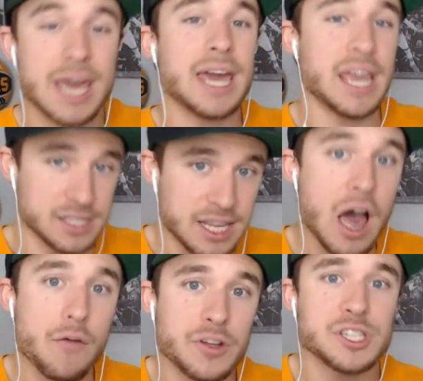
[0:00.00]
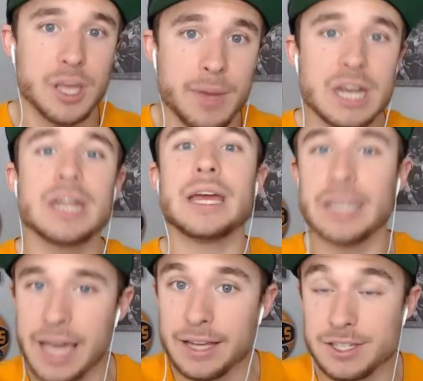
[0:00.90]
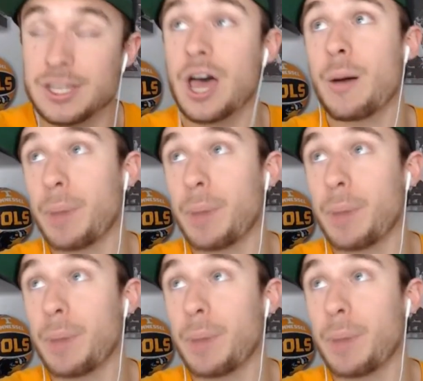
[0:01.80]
Is the offense limited? Yes.